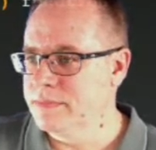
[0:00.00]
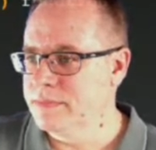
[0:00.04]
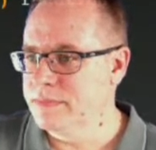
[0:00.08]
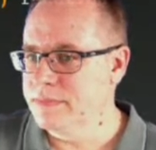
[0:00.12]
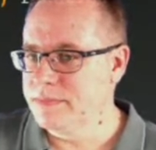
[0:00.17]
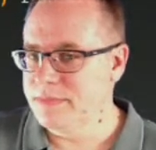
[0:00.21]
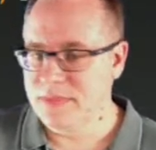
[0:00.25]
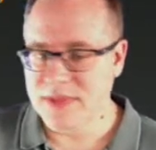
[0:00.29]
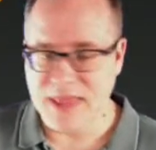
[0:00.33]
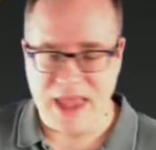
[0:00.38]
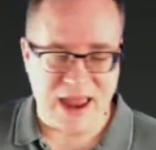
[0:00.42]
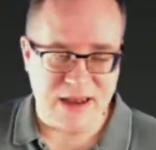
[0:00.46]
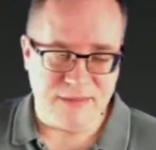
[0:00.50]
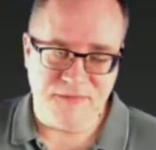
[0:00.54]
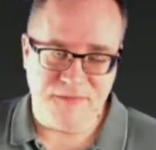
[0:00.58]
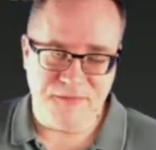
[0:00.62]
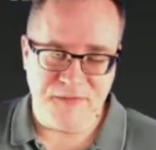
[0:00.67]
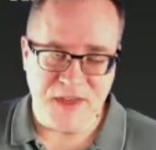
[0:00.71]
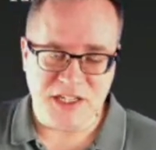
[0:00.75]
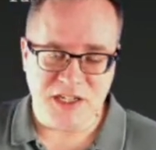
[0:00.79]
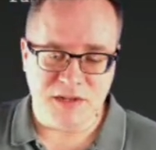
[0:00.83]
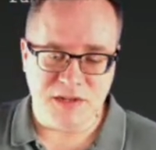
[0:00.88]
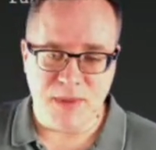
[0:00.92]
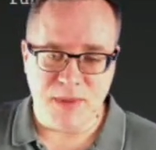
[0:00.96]
That
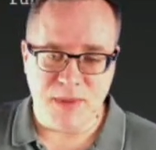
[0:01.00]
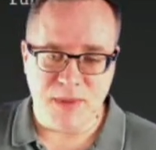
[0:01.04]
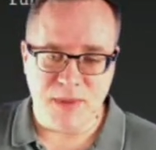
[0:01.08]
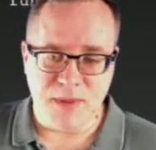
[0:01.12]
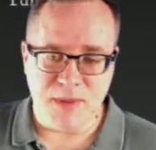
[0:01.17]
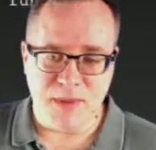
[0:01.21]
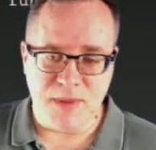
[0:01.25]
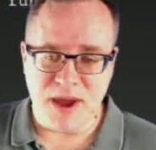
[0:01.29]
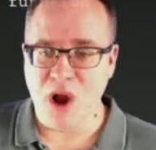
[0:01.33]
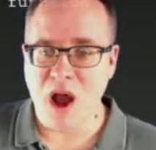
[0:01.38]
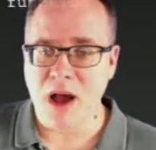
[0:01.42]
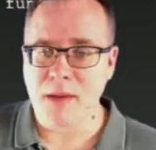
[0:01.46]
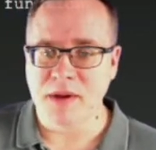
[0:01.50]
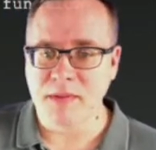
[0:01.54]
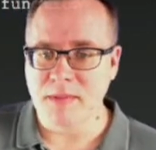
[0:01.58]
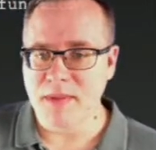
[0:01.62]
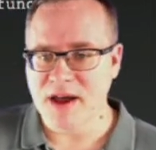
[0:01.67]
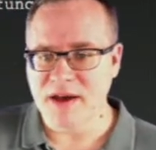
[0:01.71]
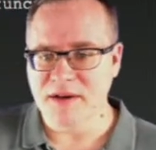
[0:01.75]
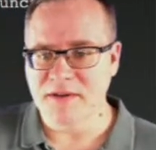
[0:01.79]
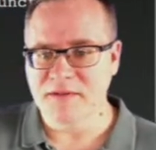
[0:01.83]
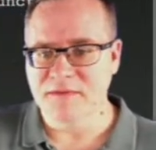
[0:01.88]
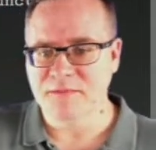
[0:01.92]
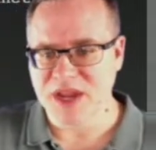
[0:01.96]
fixed my problem
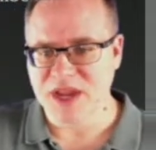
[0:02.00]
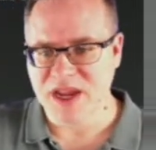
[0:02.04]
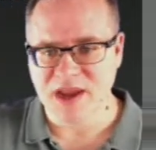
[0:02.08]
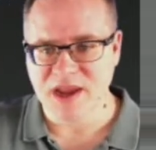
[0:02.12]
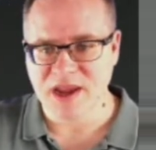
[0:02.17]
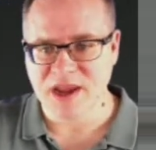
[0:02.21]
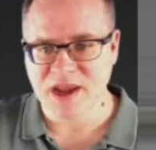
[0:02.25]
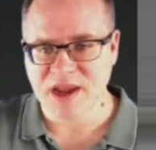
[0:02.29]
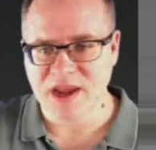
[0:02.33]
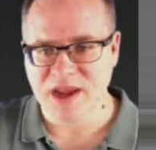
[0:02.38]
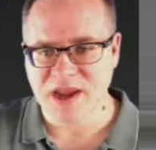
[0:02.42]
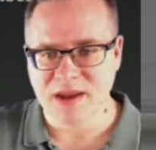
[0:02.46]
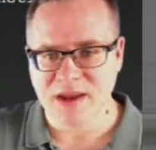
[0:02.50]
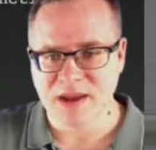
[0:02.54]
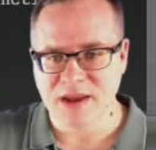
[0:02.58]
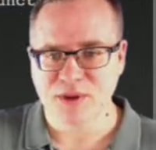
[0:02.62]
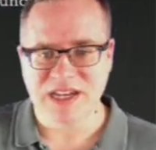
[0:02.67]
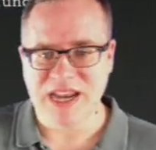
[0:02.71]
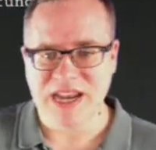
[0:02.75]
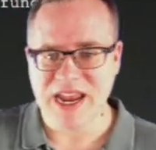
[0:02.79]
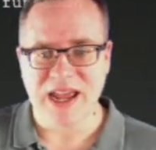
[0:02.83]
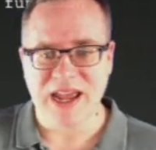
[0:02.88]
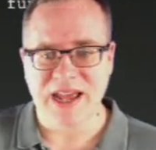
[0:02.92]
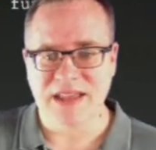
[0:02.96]
of being able to put the
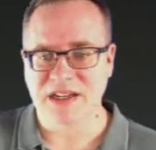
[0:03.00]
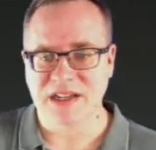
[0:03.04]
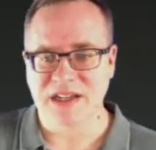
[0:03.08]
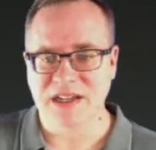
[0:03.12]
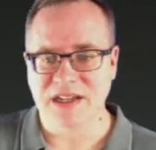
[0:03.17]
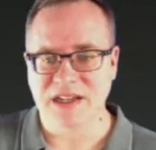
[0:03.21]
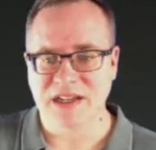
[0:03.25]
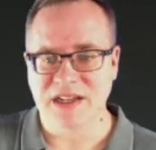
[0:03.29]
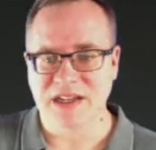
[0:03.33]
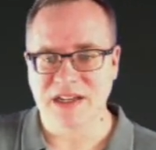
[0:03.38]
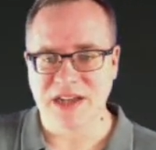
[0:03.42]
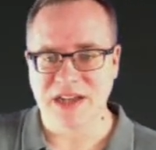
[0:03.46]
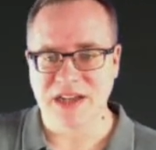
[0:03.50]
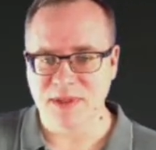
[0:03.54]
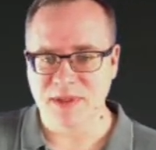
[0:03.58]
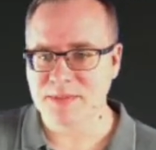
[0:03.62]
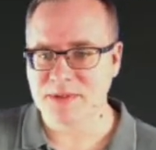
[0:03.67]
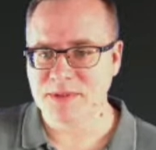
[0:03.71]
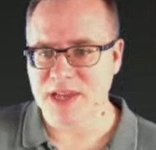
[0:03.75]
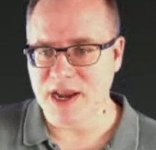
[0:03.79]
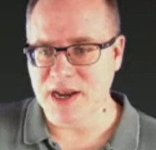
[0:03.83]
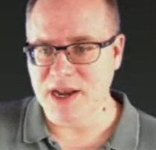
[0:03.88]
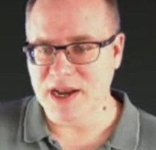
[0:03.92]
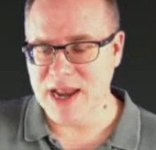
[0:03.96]
date at the top of the
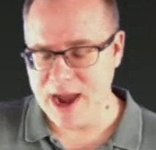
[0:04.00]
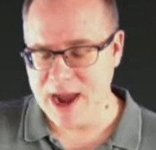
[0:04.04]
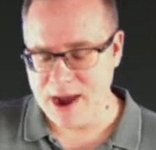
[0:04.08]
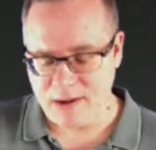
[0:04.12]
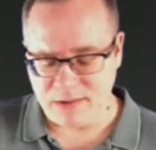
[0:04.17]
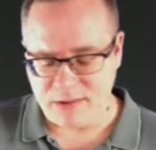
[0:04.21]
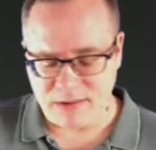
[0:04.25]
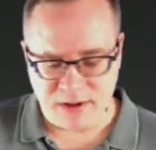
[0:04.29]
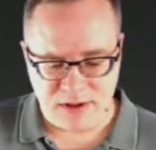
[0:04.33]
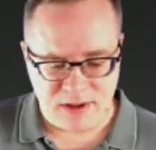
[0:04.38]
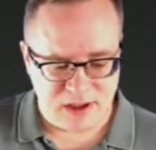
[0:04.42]
website. Now,